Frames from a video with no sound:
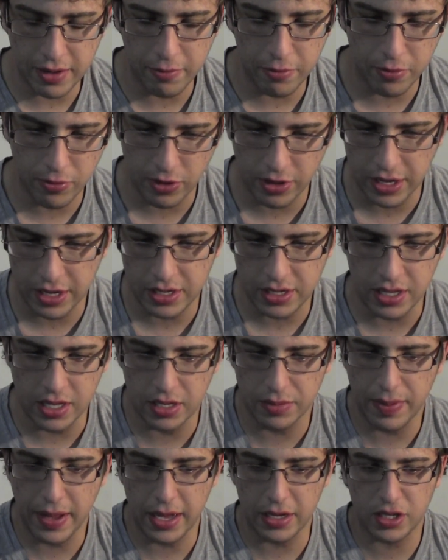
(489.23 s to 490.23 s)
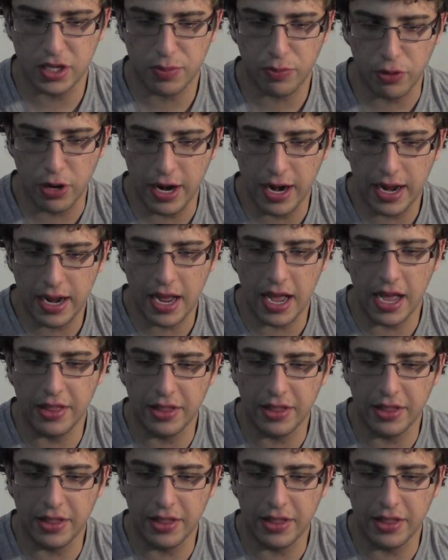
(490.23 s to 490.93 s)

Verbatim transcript: that were released this past spring,